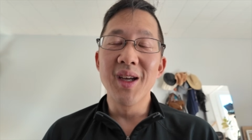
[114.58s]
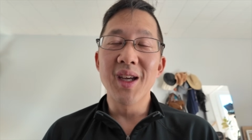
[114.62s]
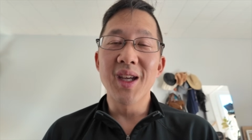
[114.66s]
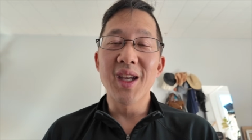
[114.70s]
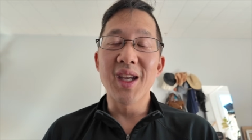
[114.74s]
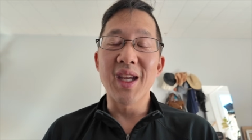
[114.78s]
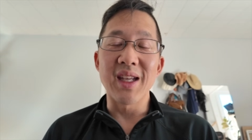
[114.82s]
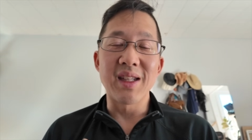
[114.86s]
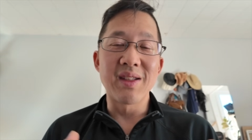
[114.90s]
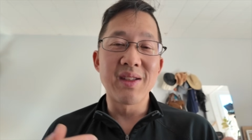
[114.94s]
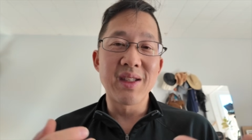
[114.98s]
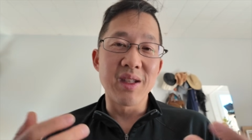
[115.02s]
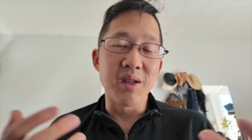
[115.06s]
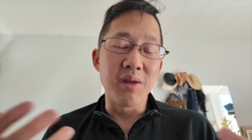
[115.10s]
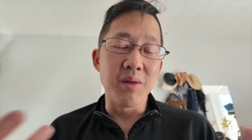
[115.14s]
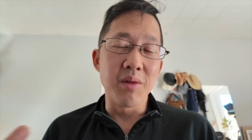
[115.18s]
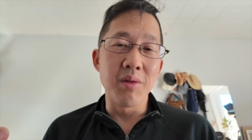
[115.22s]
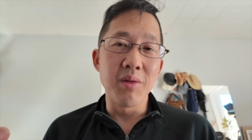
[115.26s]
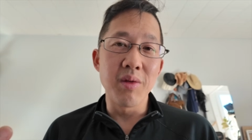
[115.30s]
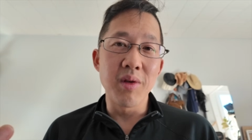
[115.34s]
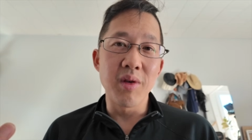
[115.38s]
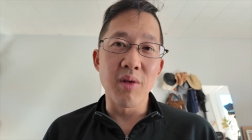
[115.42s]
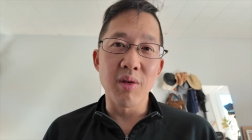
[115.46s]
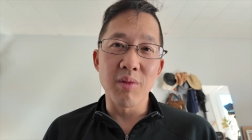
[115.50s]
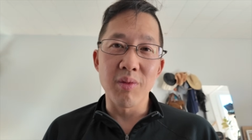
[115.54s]
gets
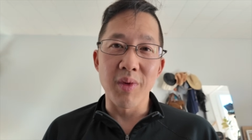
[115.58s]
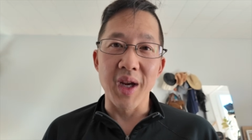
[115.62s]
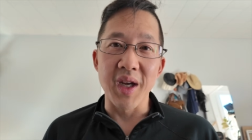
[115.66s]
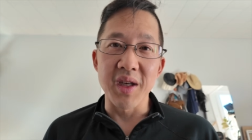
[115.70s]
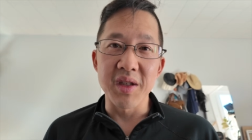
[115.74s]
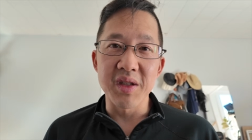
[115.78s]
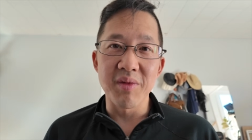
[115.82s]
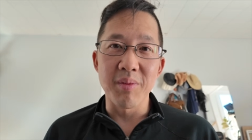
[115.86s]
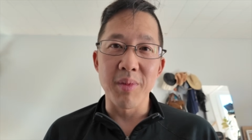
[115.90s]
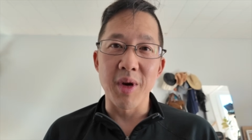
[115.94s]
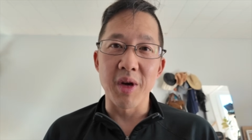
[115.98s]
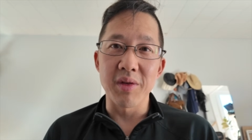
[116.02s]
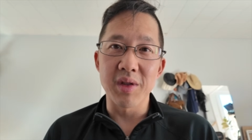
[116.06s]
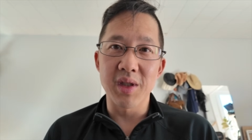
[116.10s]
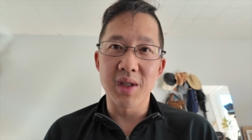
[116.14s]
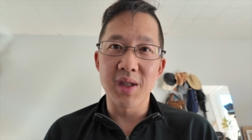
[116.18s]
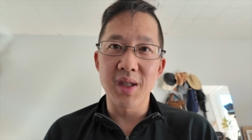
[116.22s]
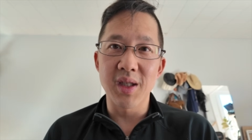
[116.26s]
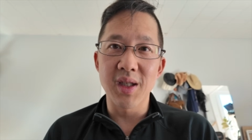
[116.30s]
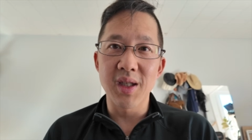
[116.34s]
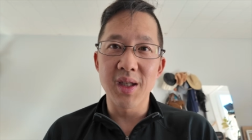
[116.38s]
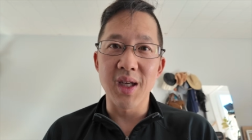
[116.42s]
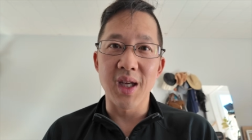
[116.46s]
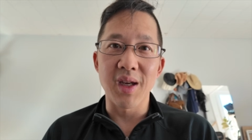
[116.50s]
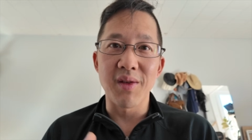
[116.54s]
you your range of
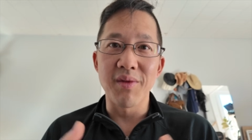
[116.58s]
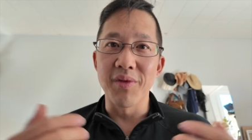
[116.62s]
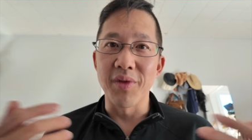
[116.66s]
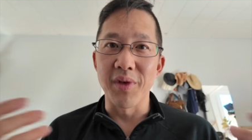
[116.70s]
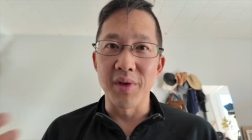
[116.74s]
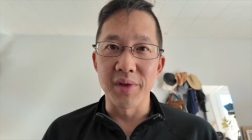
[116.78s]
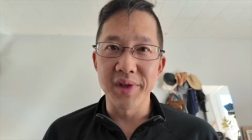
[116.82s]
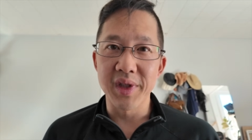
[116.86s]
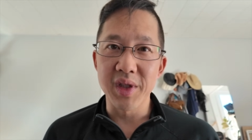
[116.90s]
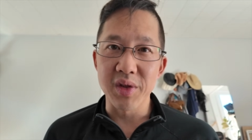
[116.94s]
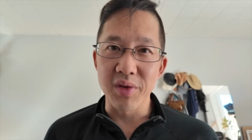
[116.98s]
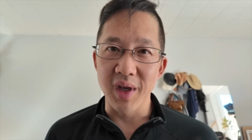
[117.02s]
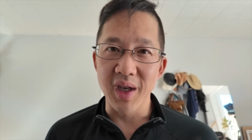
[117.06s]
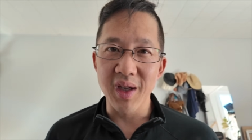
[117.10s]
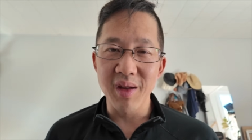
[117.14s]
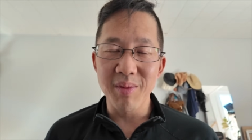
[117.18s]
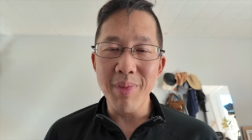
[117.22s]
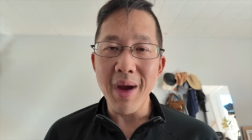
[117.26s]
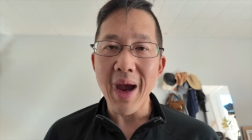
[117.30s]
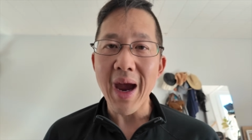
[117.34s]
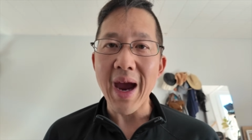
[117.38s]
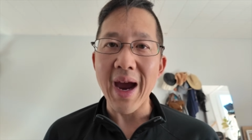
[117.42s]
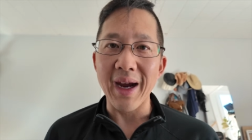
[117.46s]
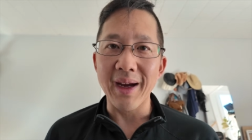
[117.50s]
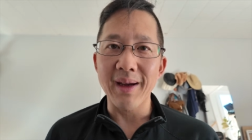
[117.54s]
motion and full strength
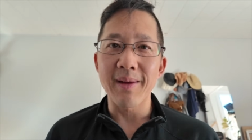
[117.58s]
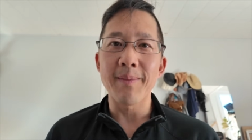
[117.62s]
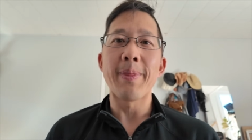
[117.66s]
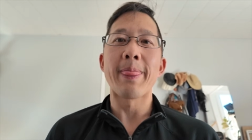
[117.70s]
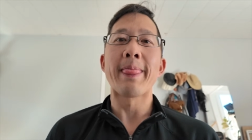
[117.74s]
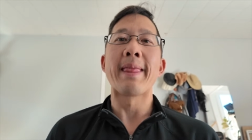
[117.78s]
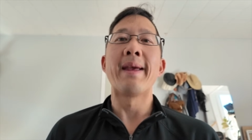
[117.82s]
back.